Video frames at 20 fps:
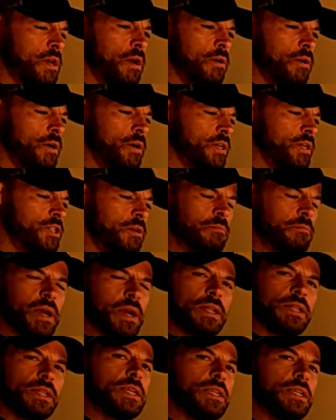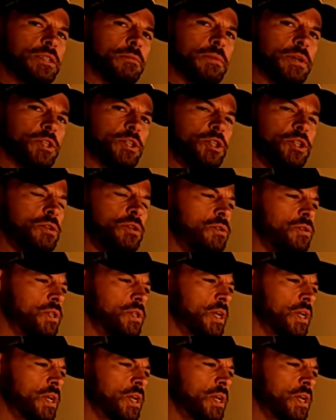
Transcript: or he shimmed my cleats on my shoes.